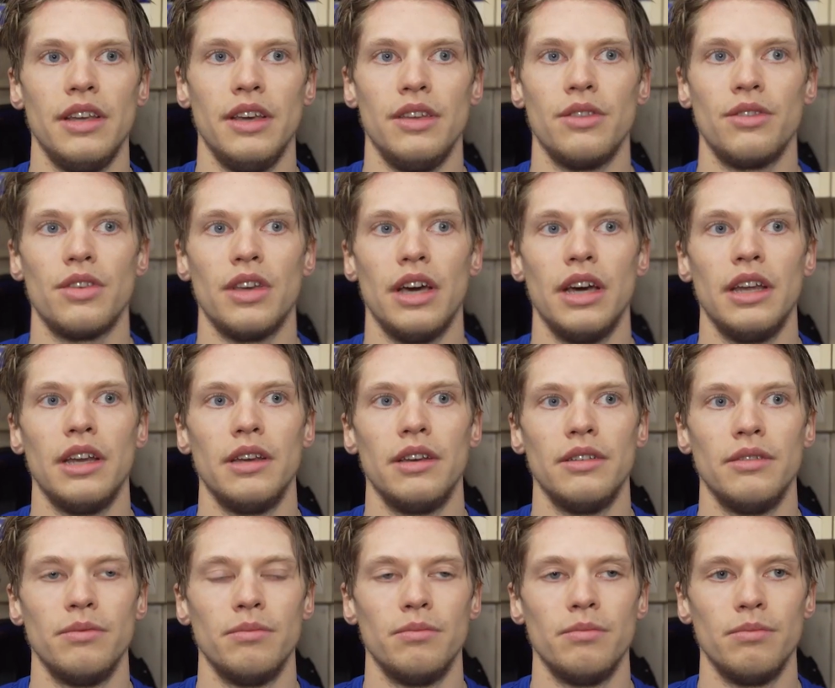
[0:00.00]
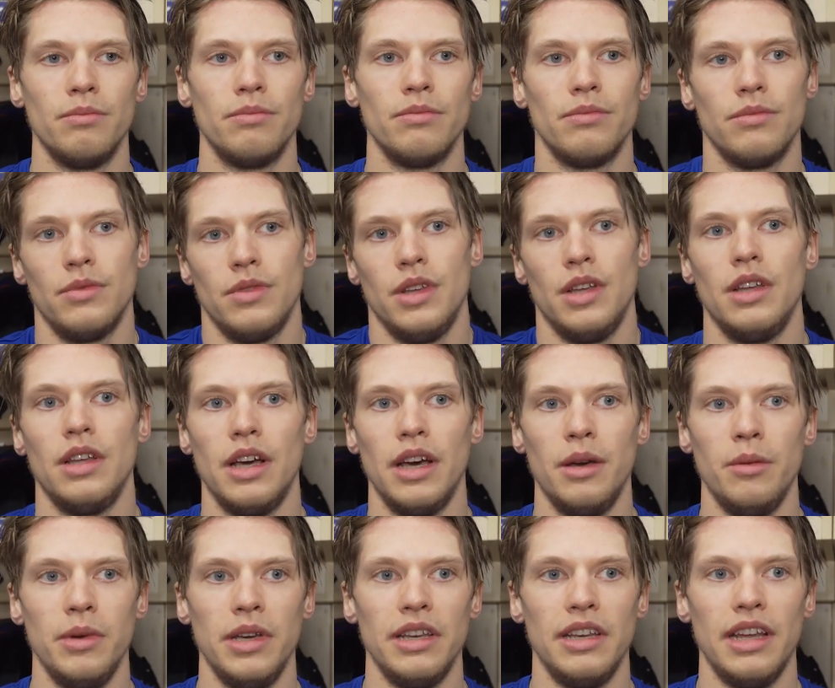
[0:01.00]
the inside, and
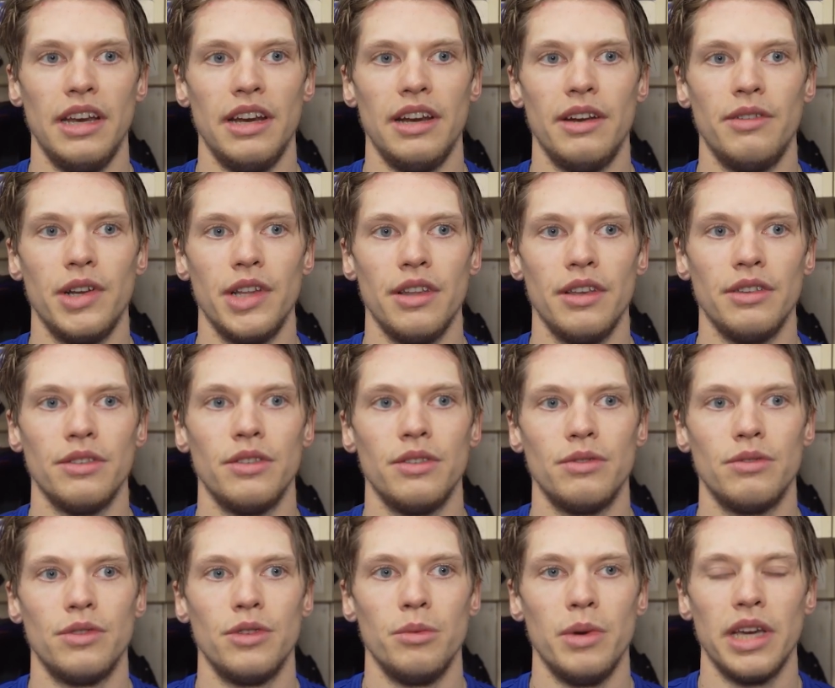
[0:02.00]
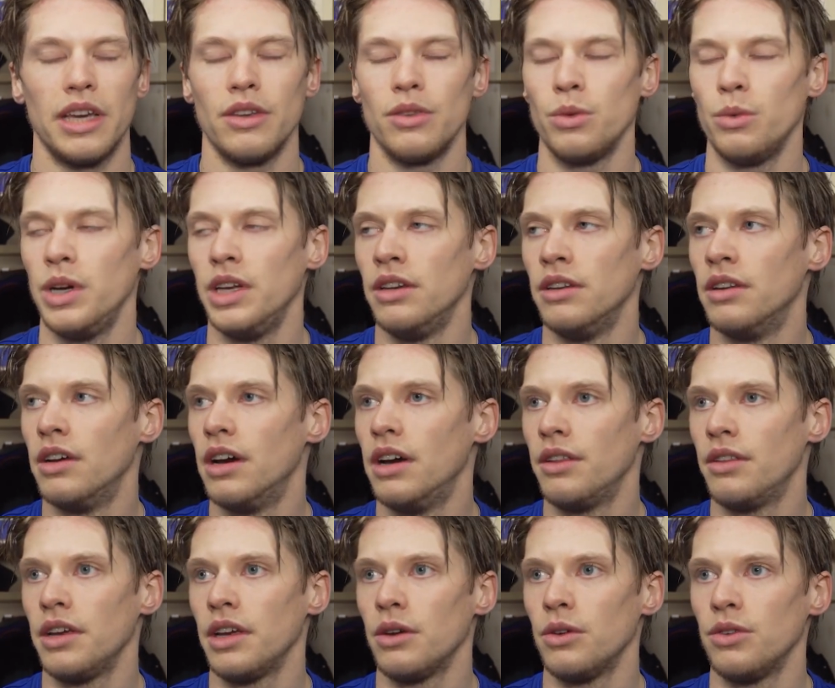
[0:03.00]
I mean, did everything to make us win.
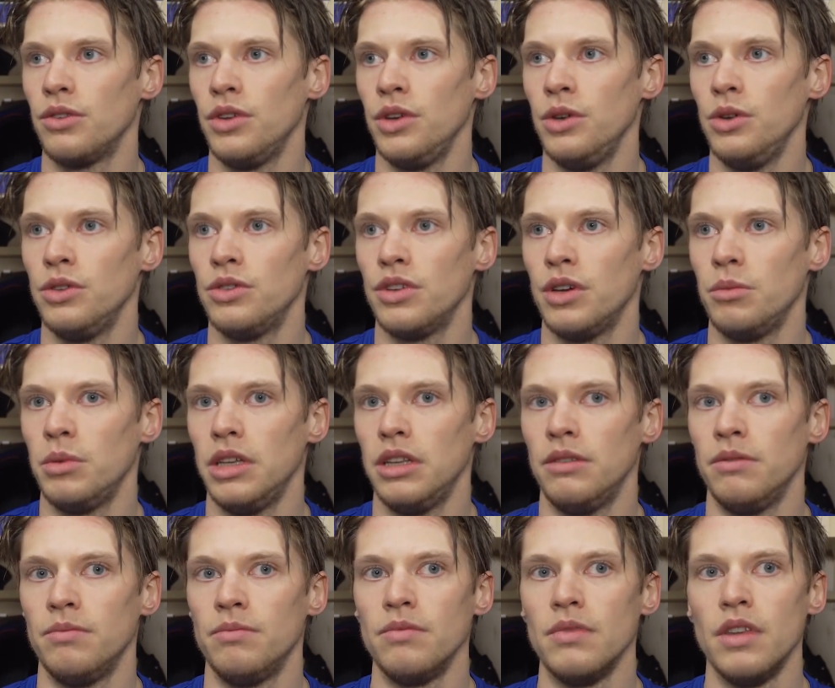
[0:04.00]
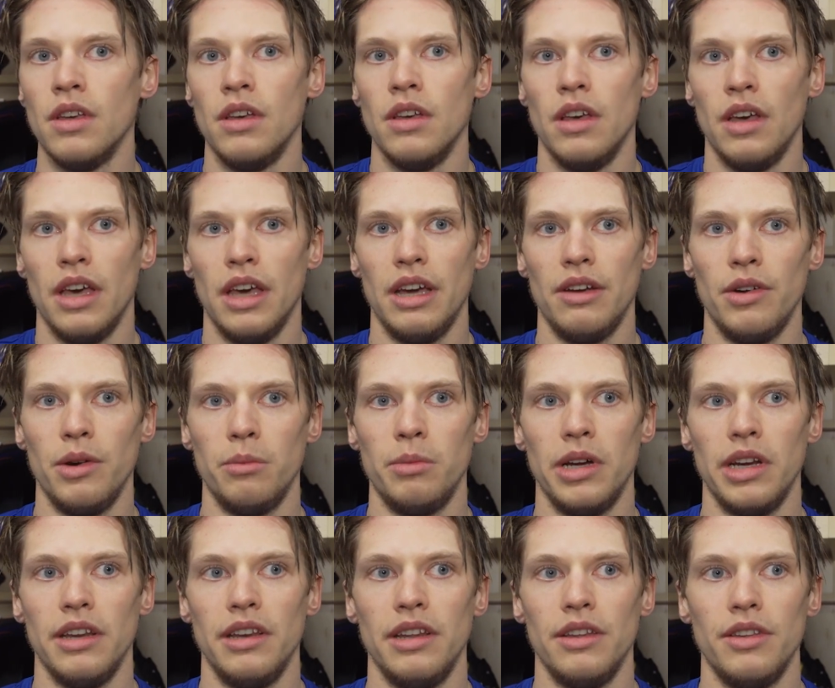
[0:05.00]
I think it was huge. I mean,
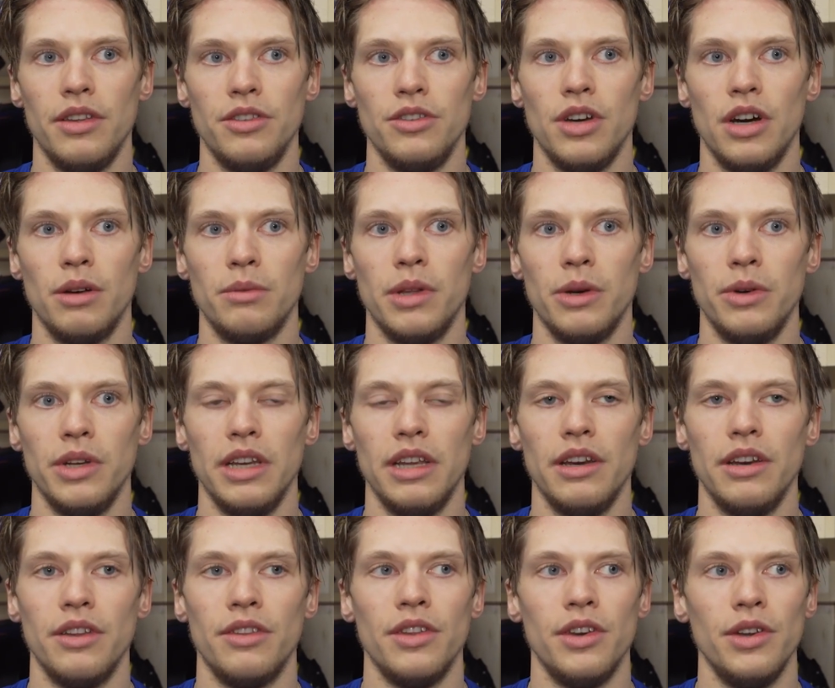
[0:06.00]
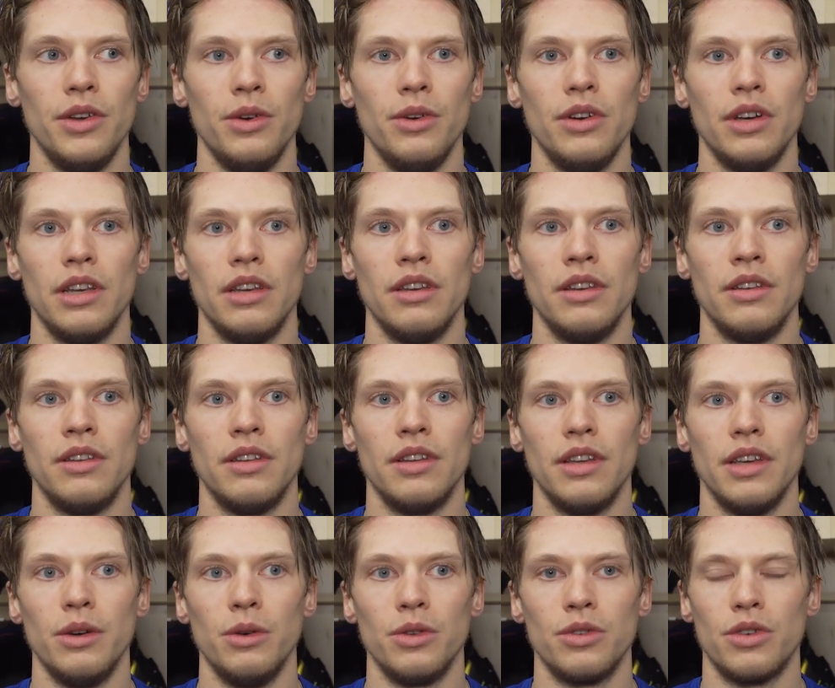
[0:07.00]
everybody did the job that we needed to do, and
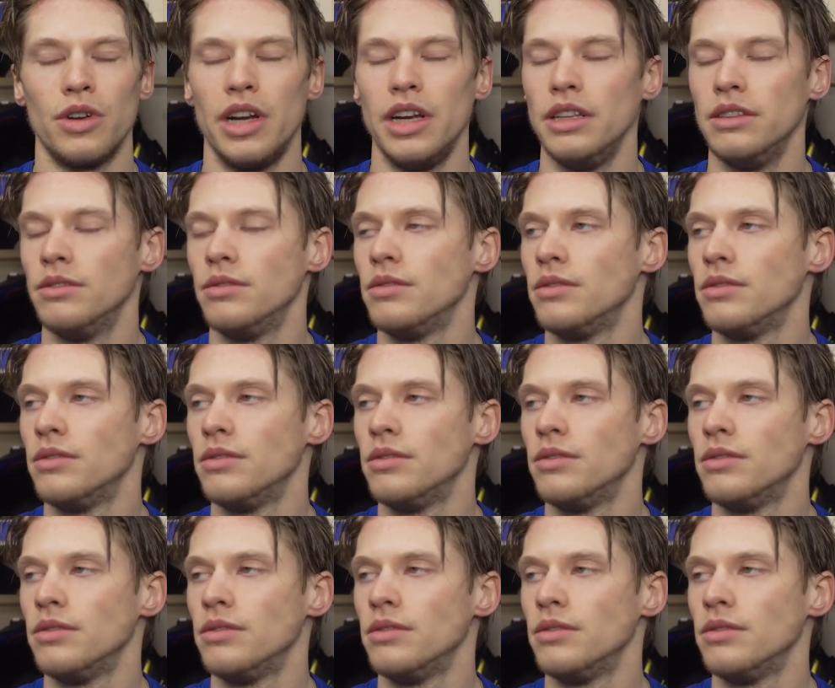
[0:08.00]
it was great.